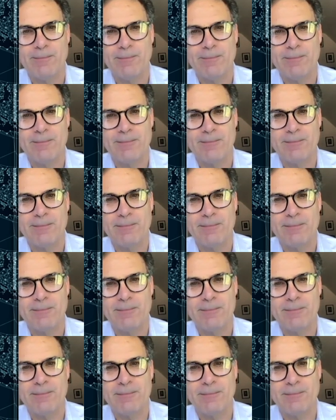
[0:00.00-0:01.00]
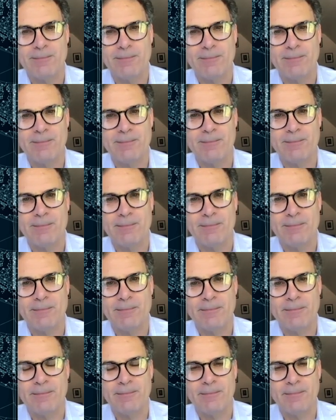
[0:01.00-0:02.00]

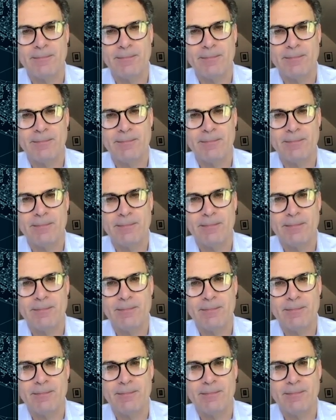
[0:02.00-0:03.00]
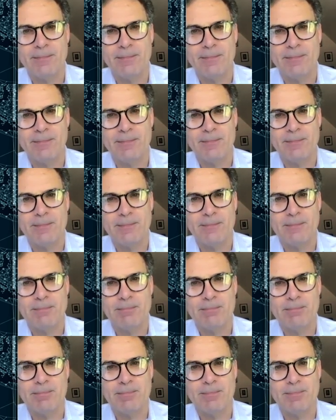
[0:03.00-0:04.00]

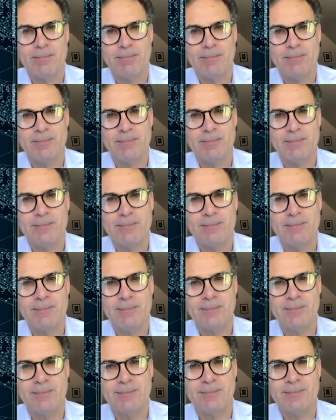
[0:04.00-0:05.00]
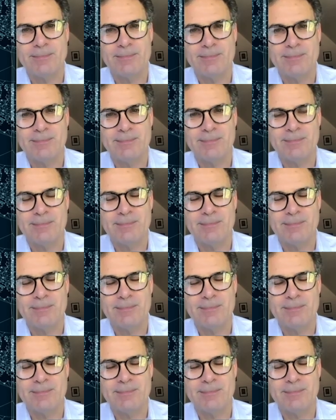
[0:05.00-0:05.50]
This person isn't speaking.